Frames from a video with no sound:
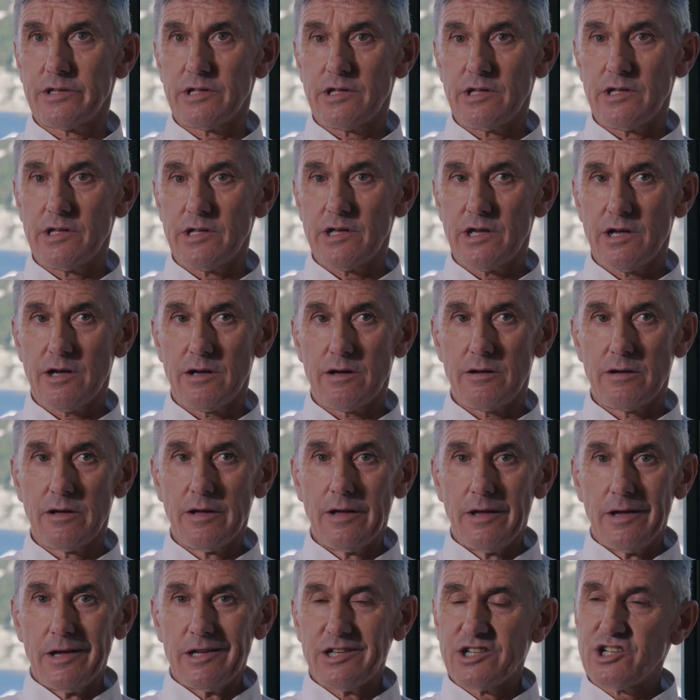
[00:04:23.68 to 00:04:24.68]
the
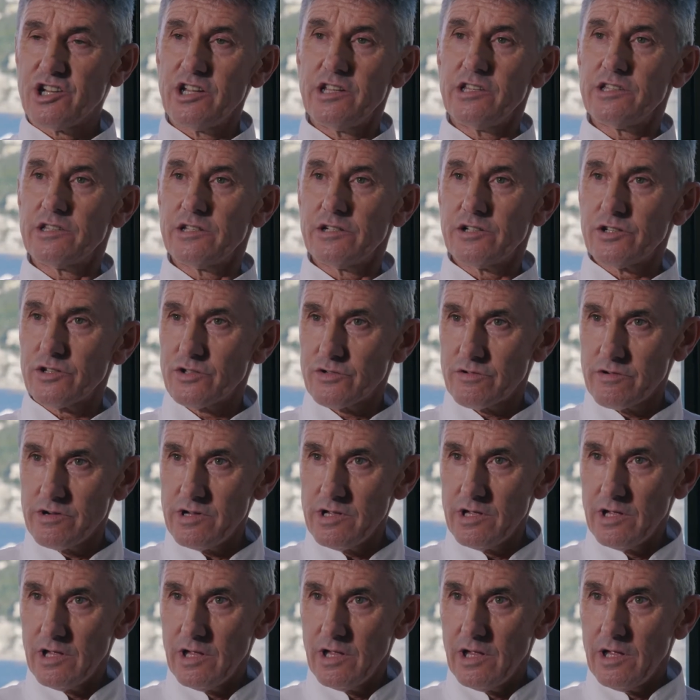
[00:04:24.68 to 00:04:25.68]
uh, cheese industry.
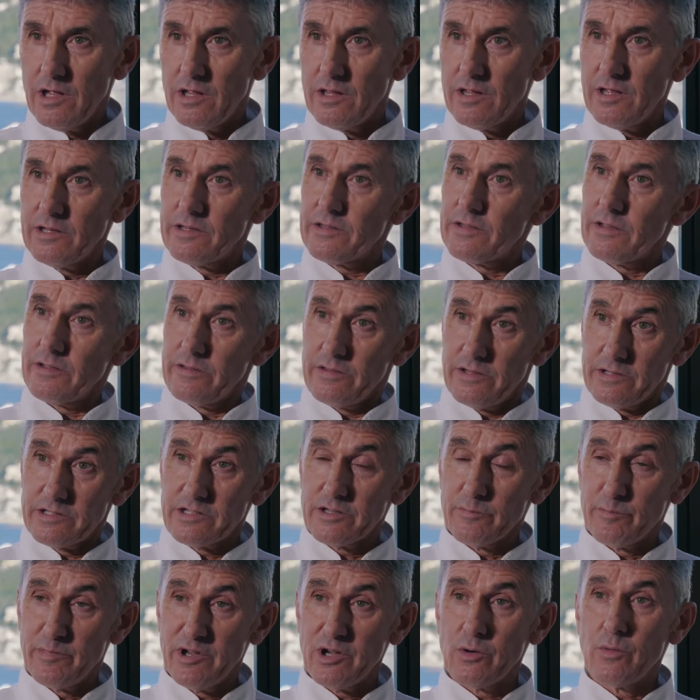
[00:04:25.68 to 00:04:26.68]
Mm. That's a,
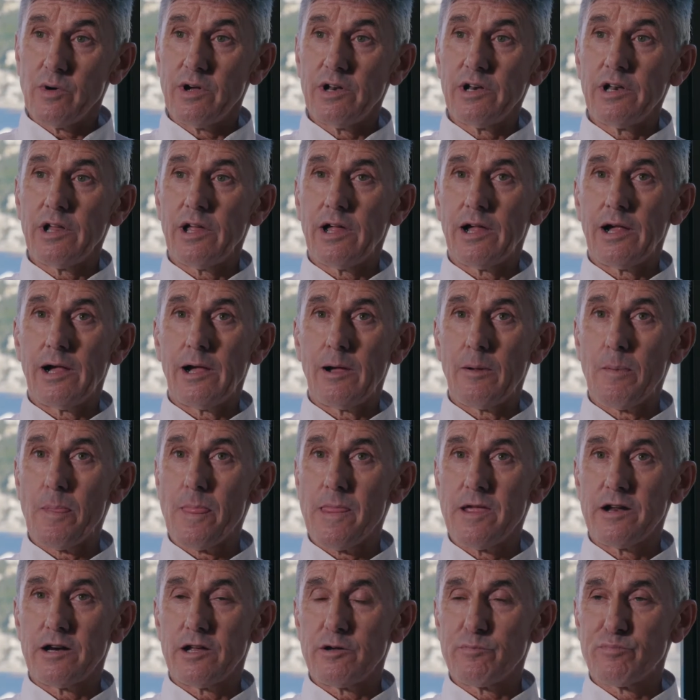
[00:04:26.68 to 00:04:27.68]
that's the big one. Um,
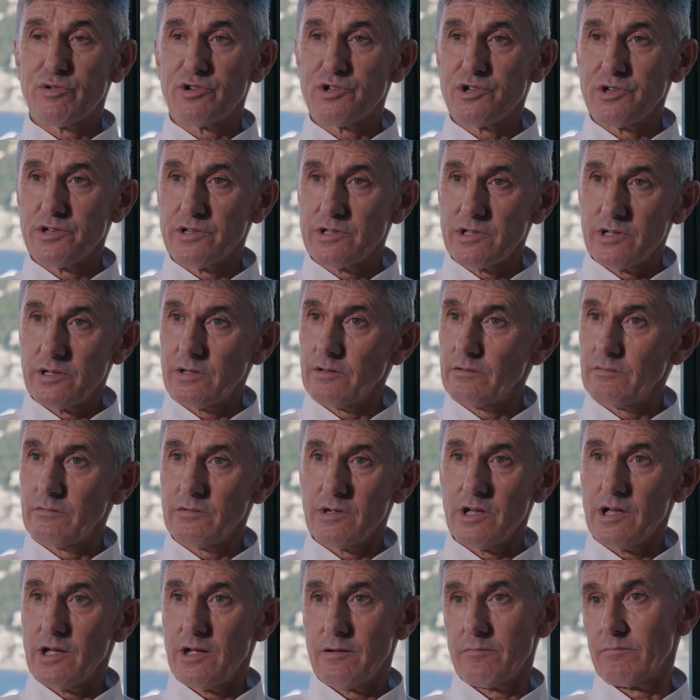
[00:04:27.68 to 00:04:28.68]
you know,
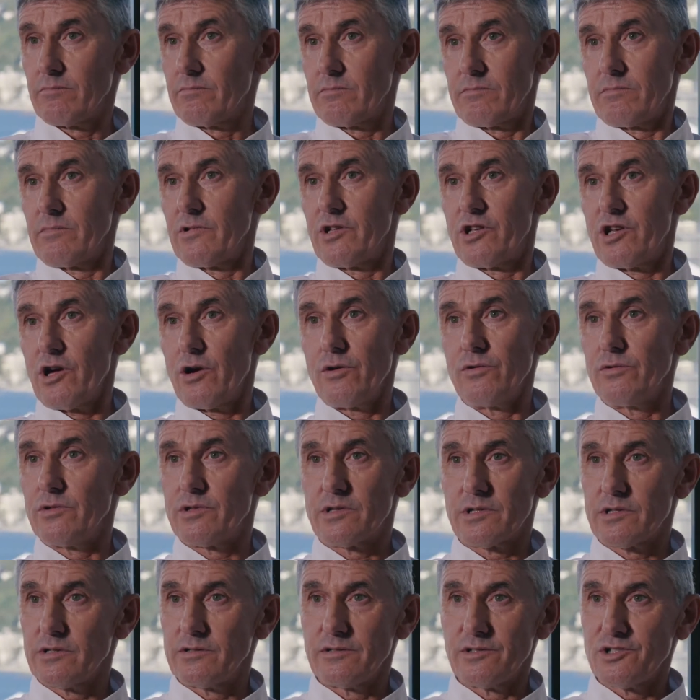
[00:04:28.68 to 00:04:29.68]
producing um,
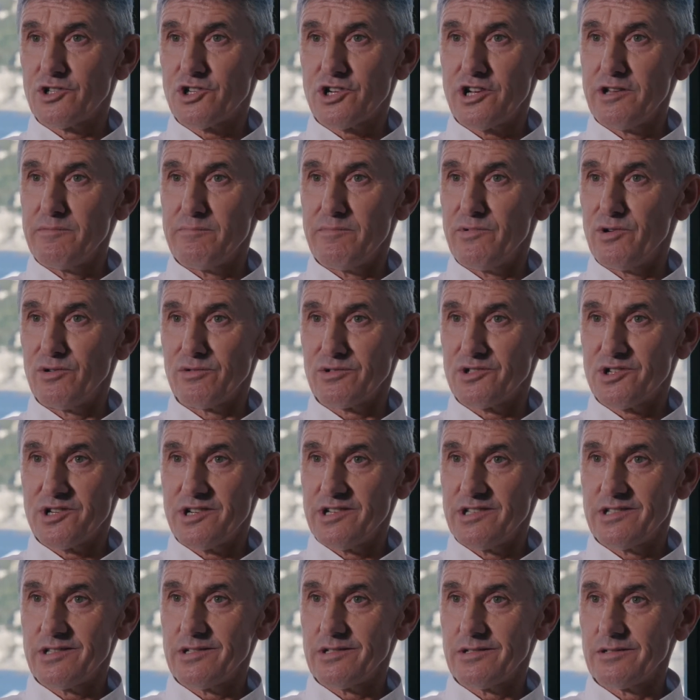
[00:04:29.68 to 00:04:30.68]
goats and sheep milk
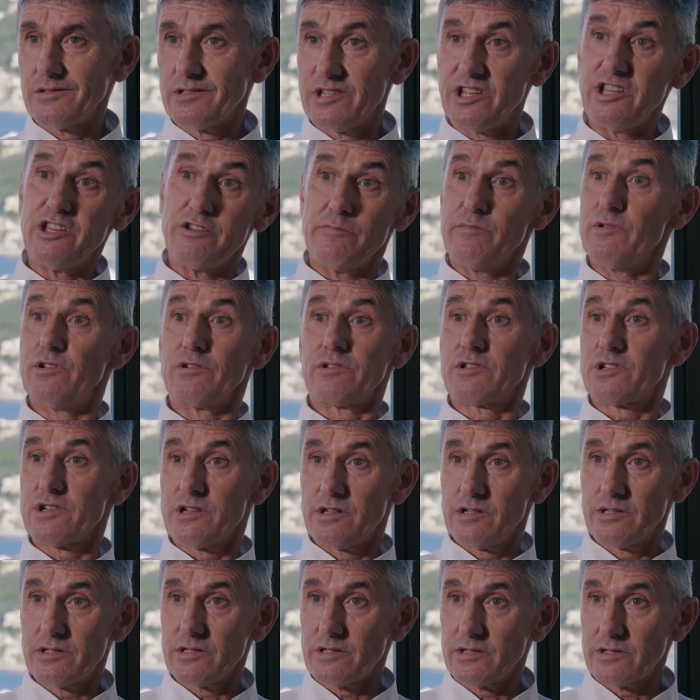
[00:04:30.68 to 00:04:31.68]
cheeses, deer milk
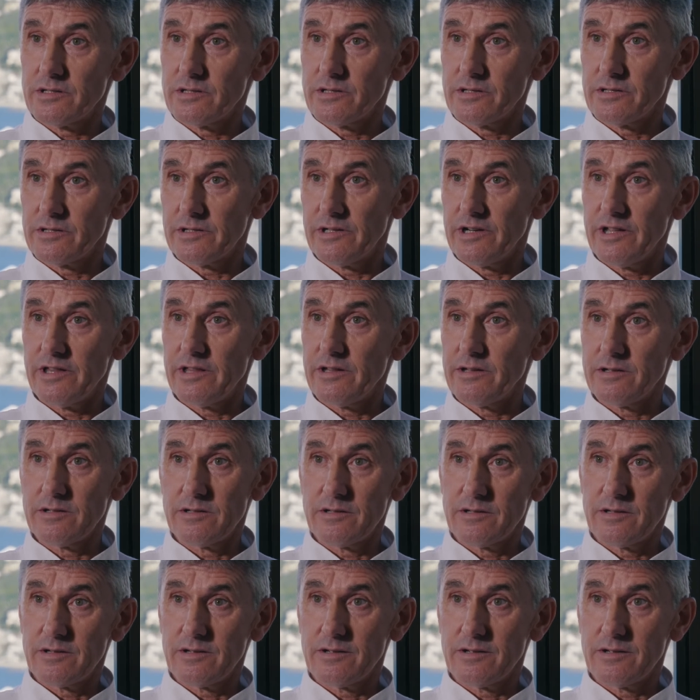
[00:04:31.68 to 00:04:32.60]
cheeses is another